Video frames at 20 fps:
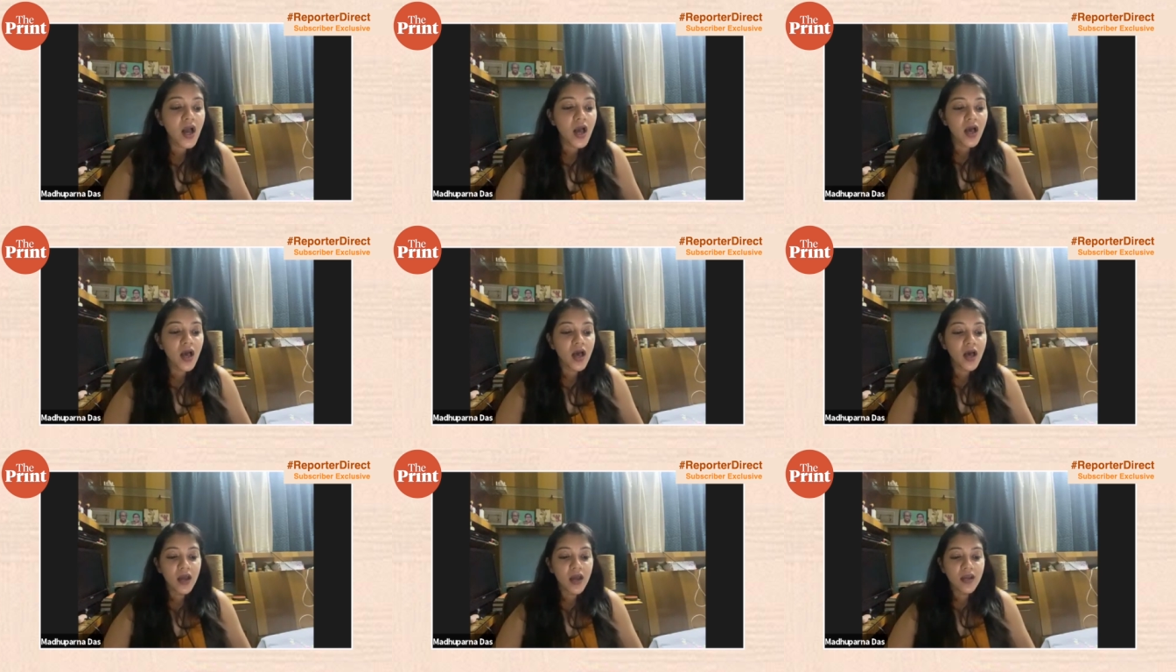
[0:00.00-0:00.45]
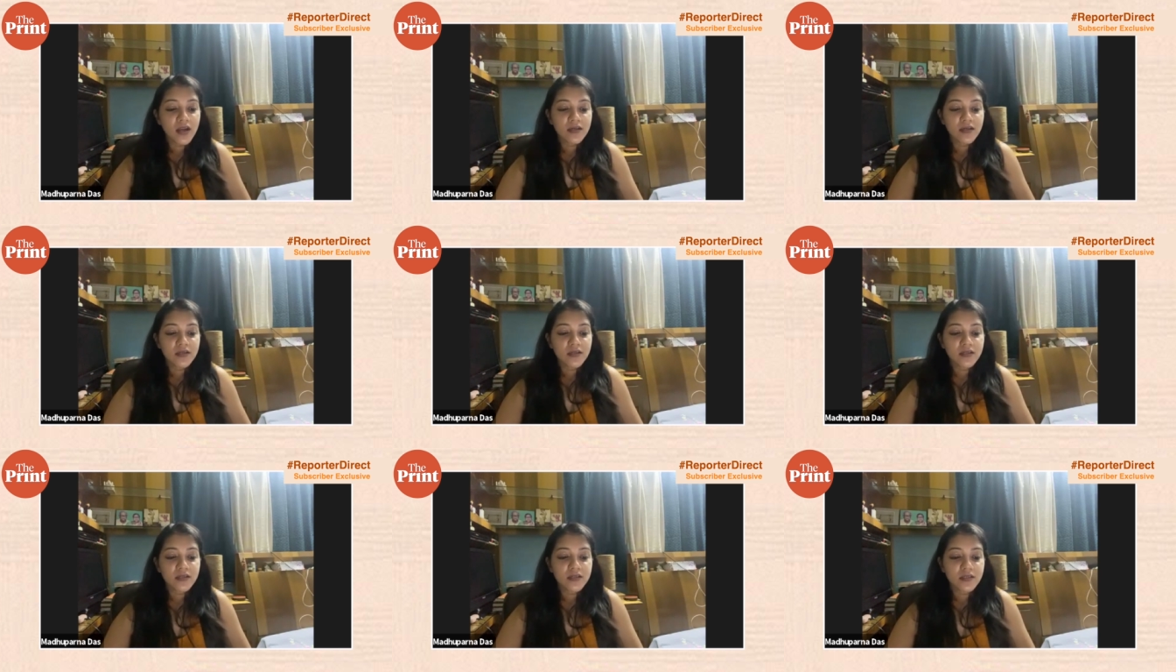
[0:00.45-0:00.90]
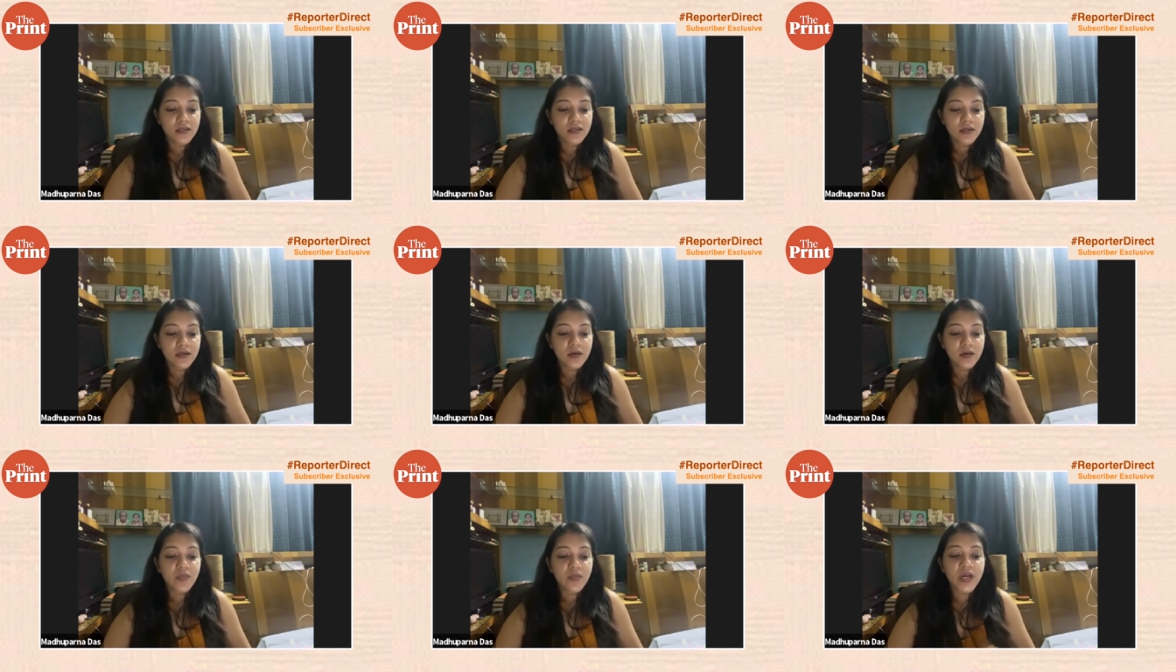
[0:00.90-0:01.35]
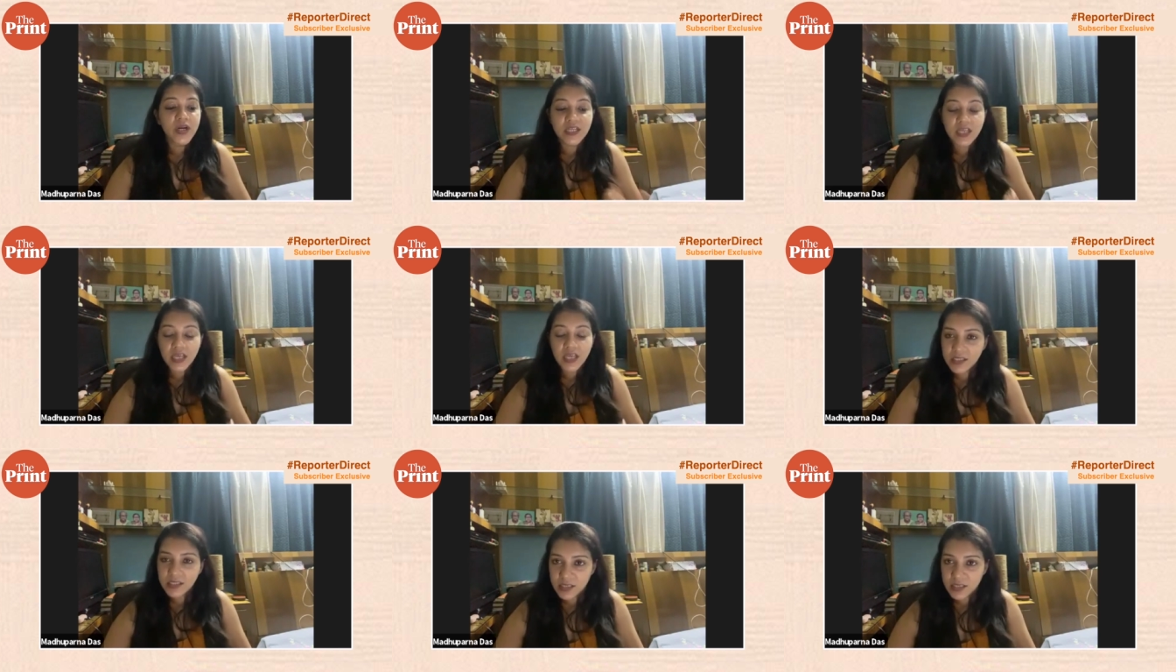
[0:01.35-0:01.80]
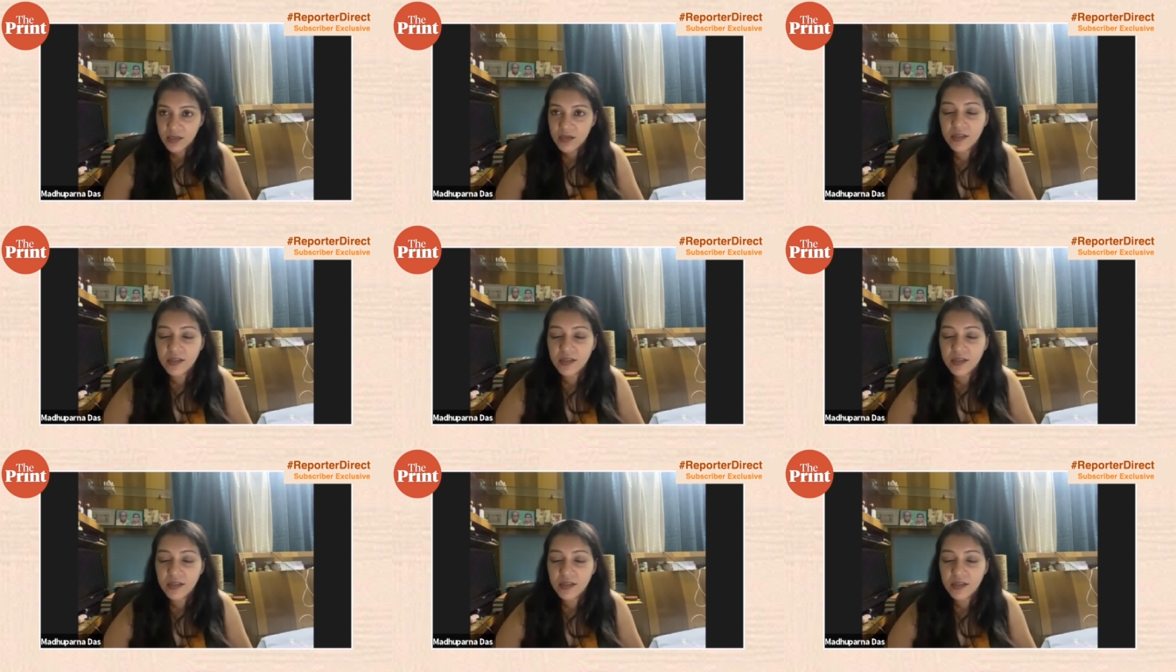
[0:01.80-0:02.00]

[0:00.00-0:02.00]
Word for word: And uh, but yes,